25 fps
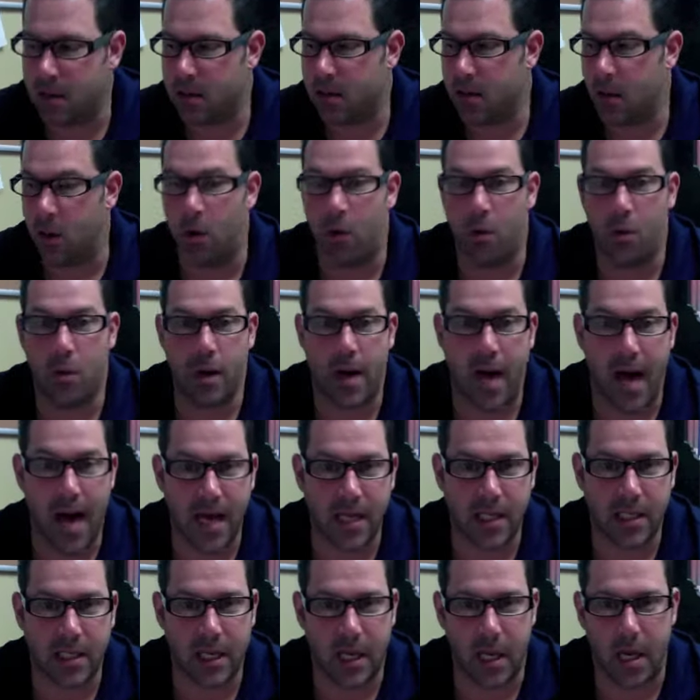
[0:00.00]
or what I
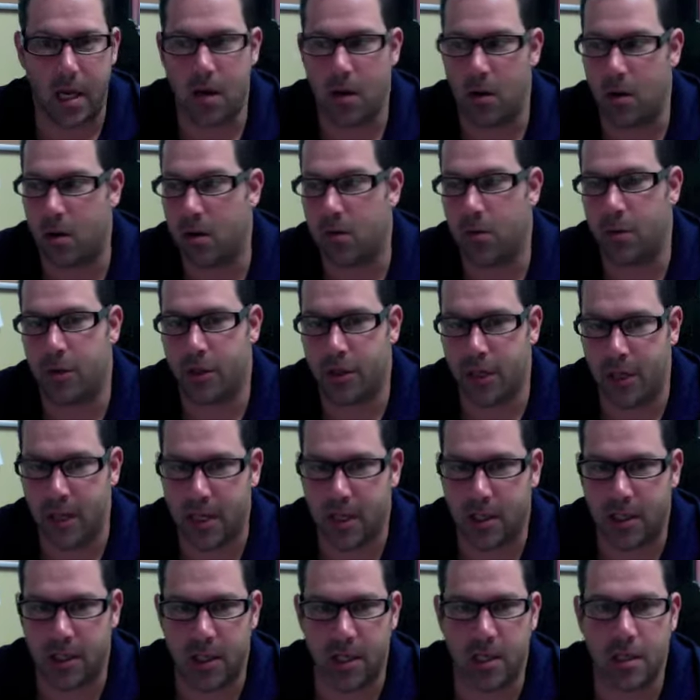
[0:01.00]
see, or what Jeannie
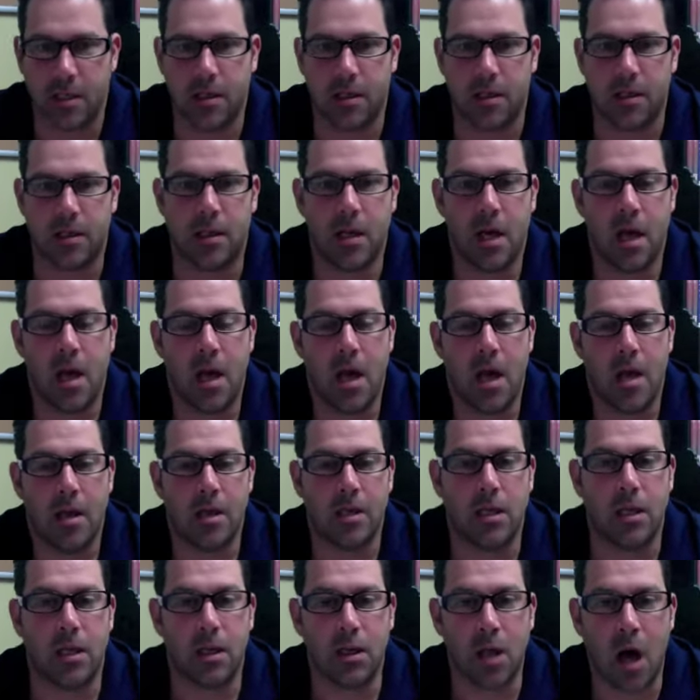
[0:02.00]
sees, is there's
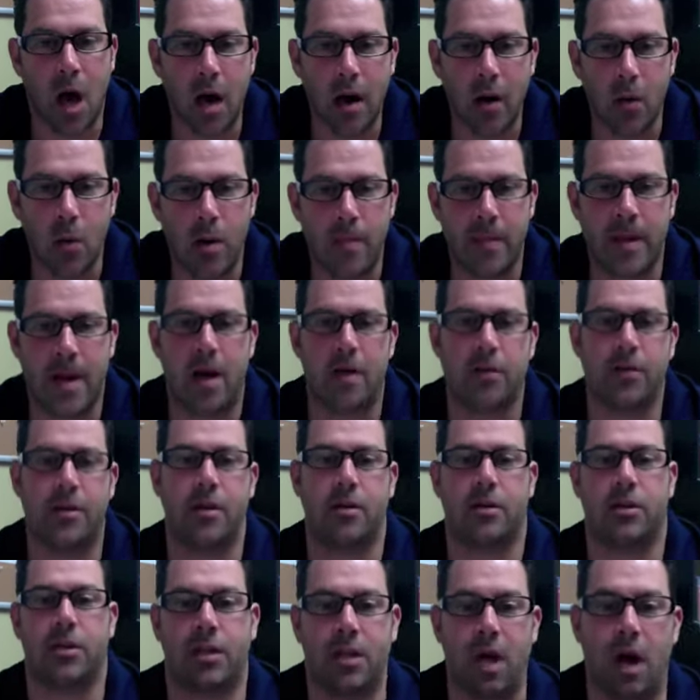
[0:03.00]
a lot of women out
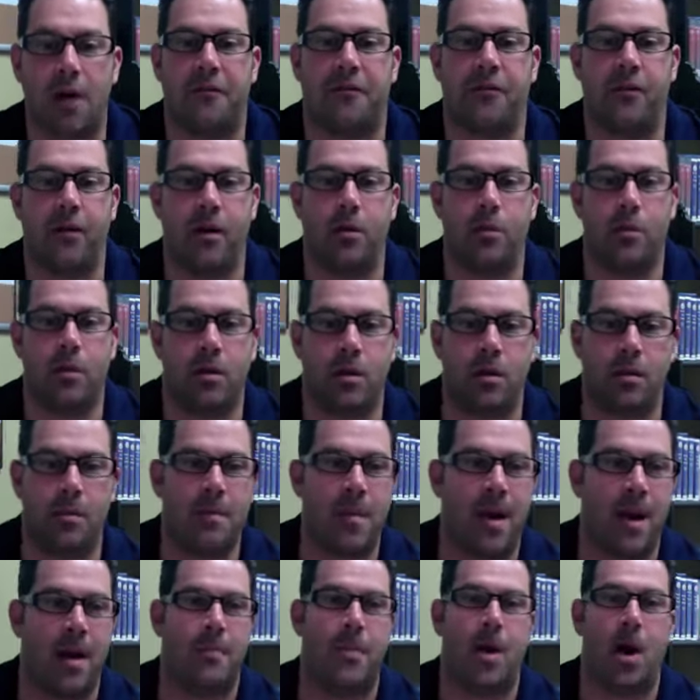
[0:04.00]
there suffering with
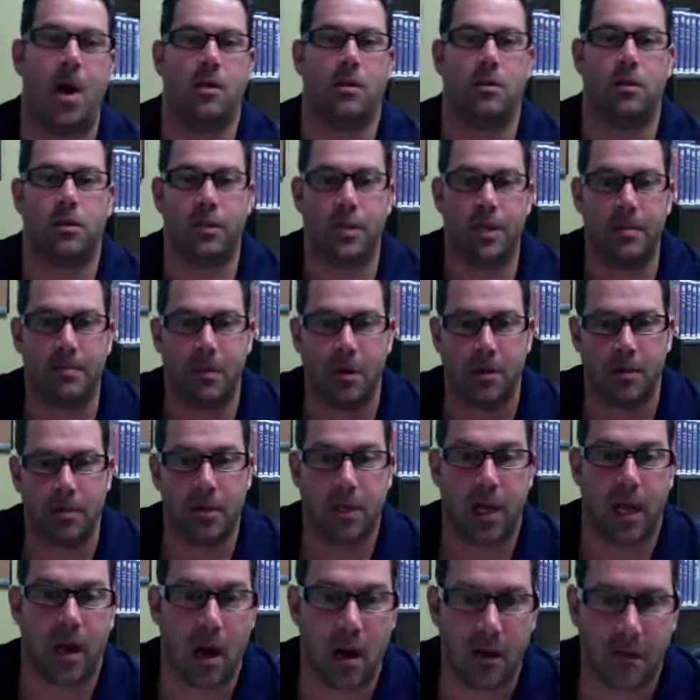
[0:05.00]
menopausal symptoms
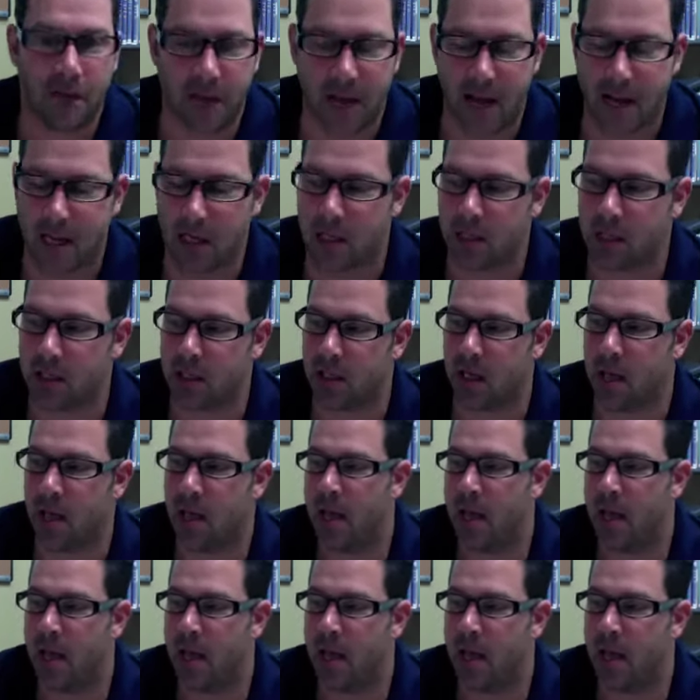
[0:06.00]
like hot flashes.